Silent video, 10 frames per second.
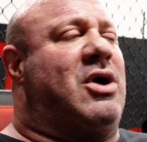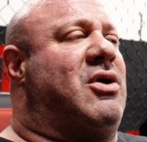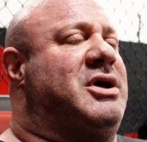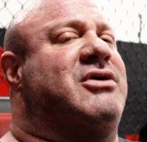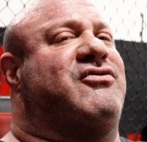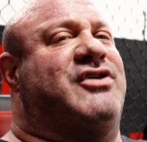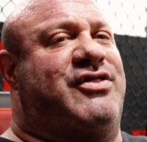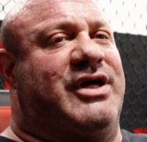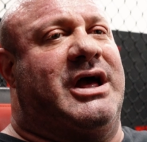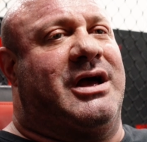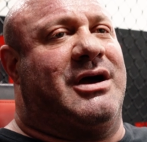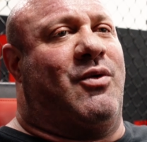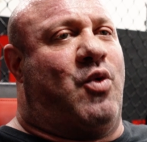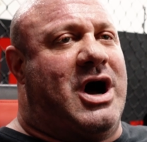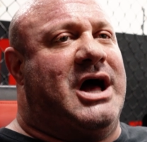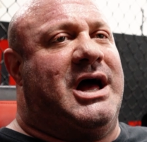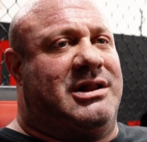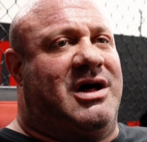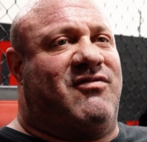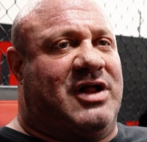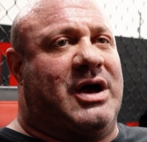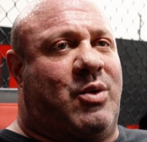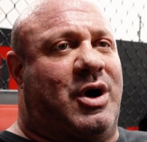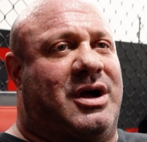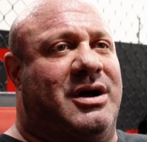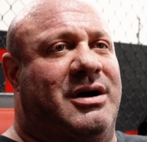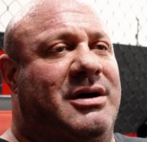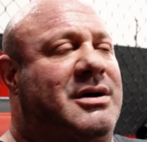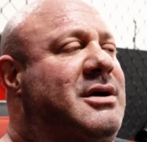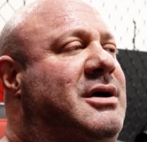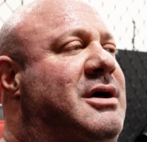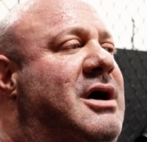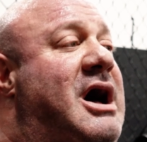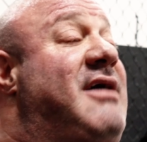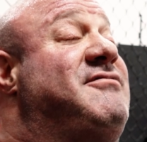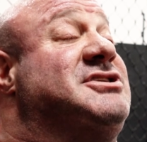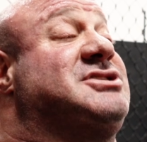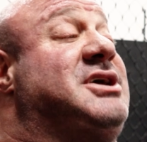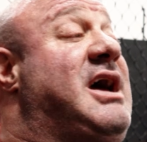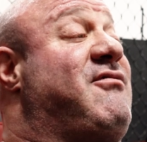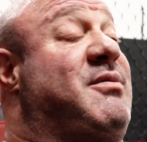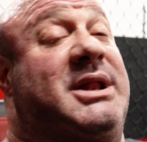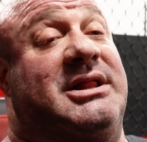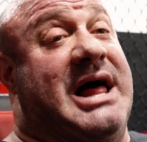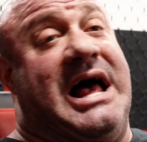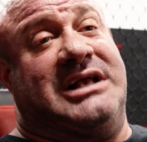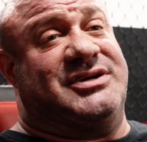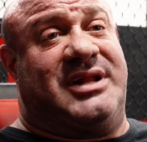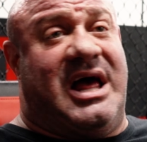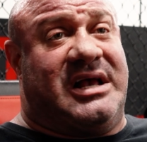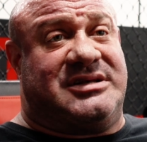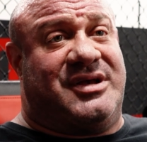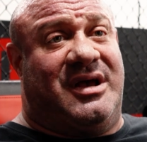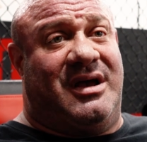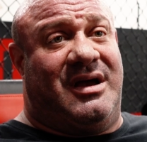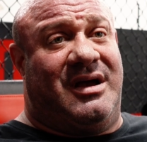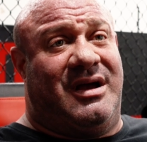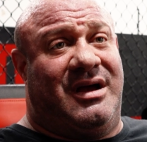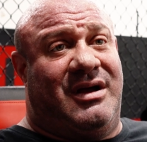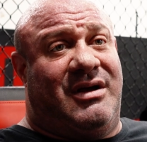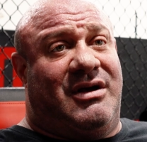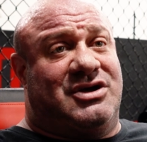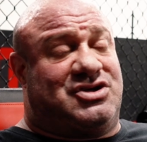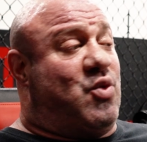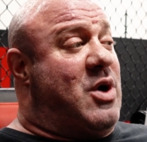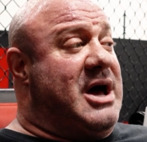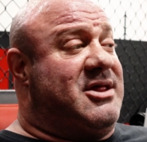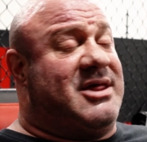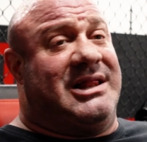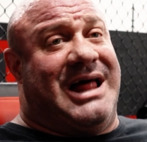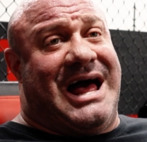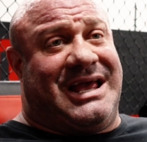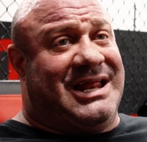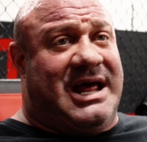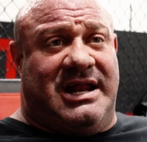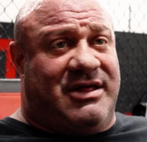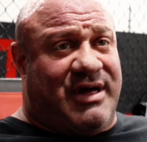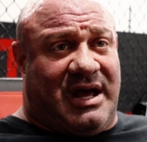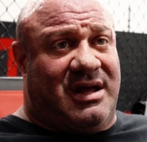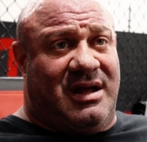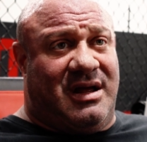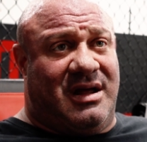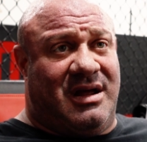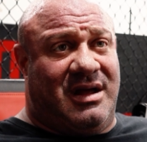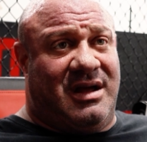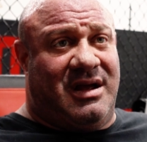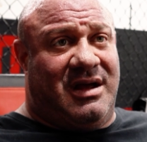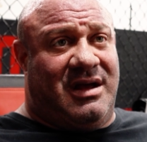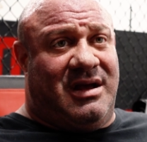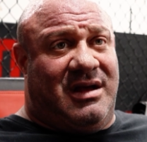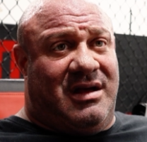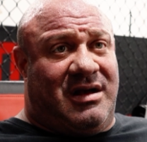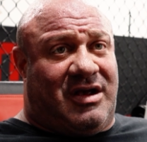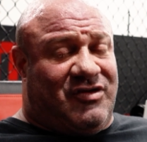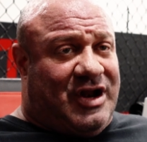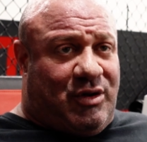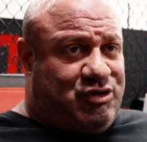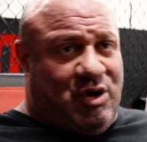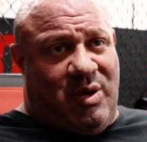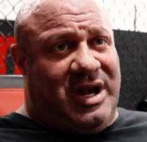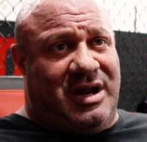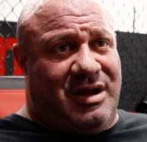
Well, here's the thing, why I love leg work. Obviously, everybody lags in legs. So why do they lag in anything? Because they don't do it.